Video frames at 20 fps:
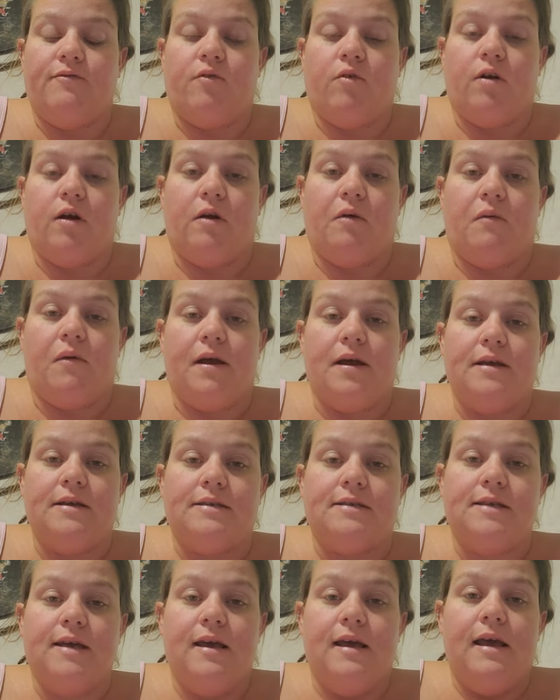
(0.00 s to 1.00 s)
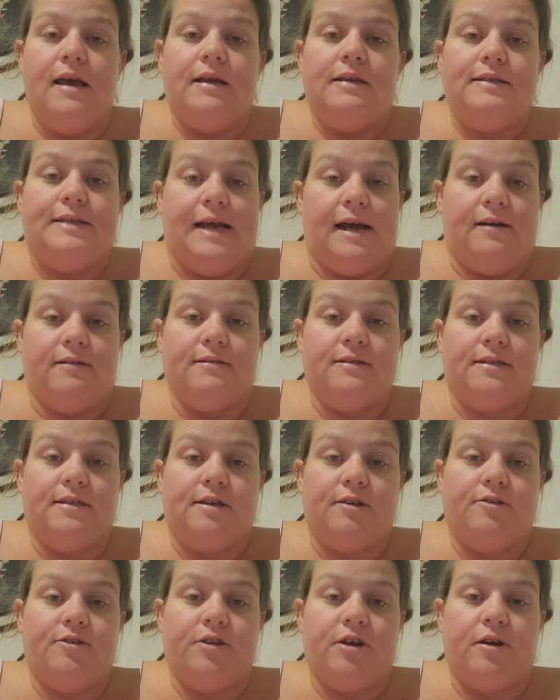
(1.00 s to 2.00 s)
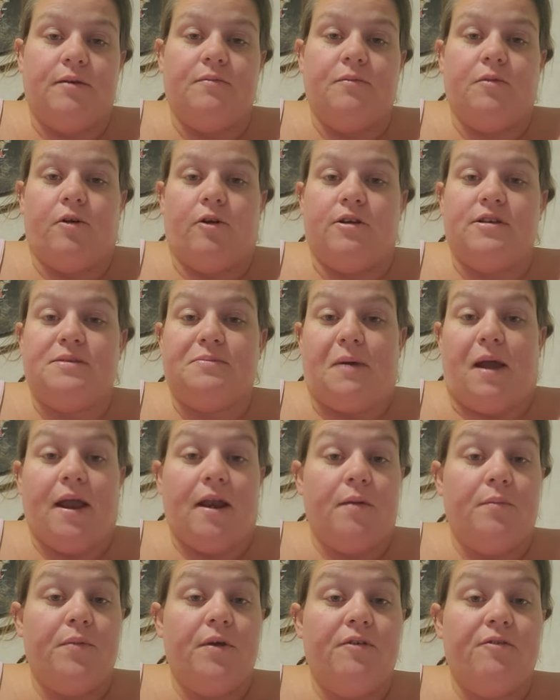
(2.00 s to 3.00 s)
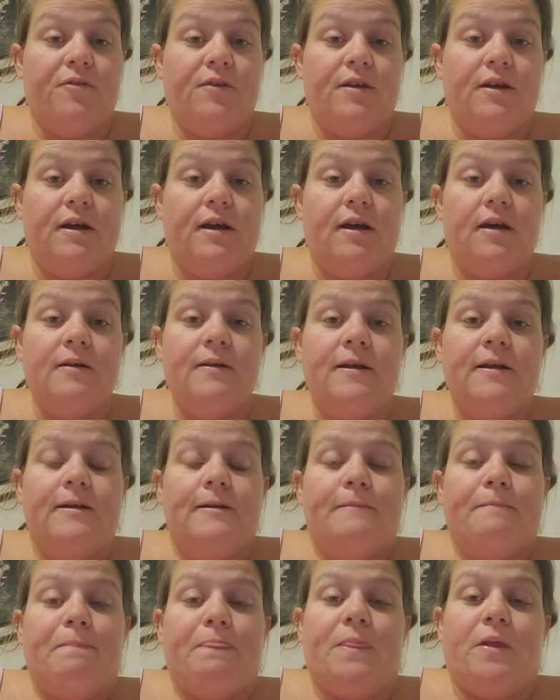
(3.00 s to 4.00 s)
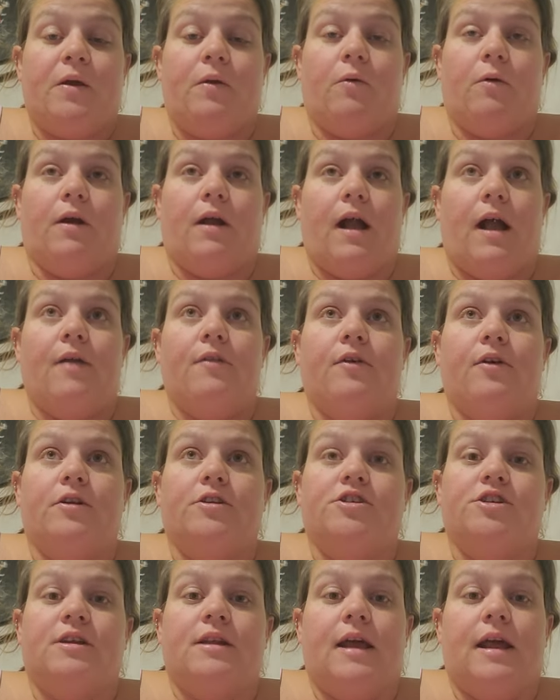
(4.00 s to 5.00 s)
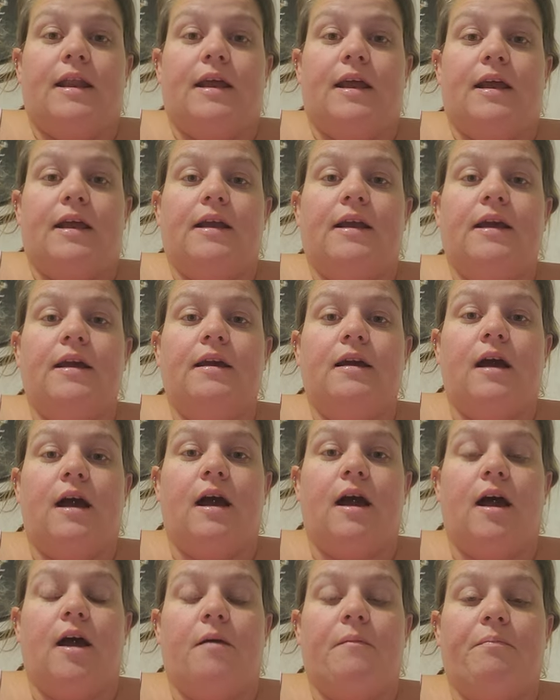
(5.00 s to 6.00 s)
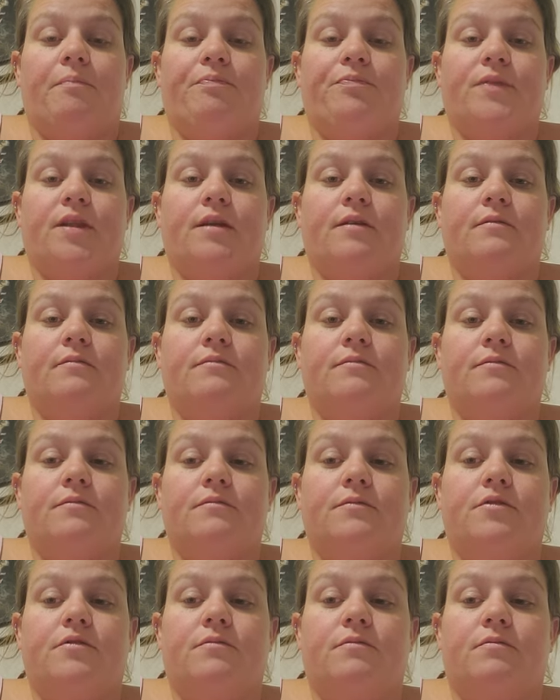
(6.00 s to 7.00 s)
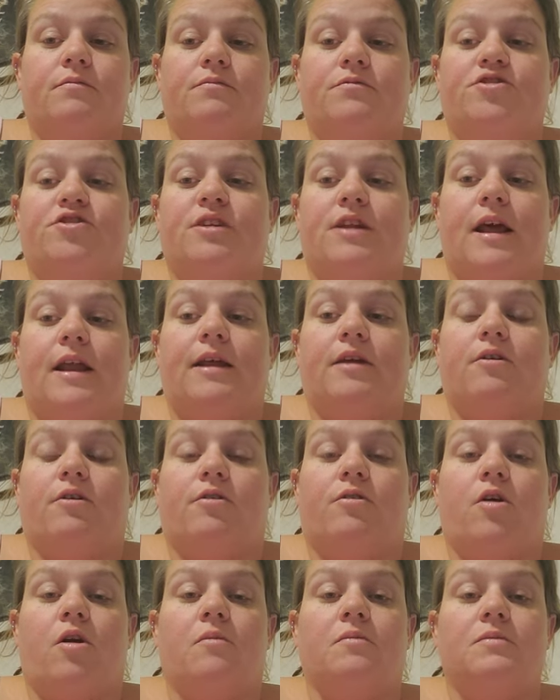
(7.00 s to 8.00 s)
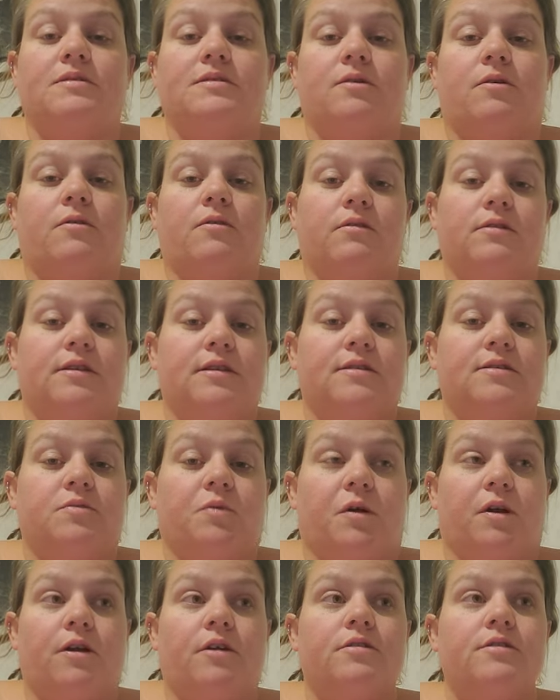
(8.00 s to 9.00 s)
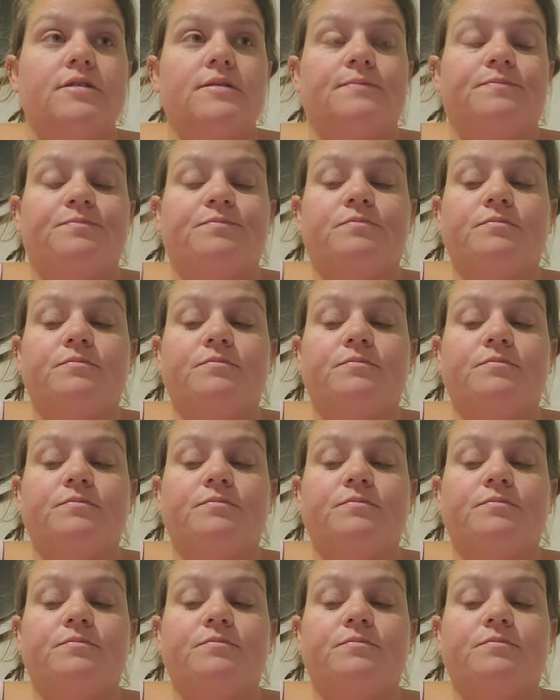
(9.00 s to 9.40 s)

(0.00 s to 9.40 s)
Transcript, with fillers: for was Down syndrome or spina bifida or other genetic, um, genetic or chromosomal disorders,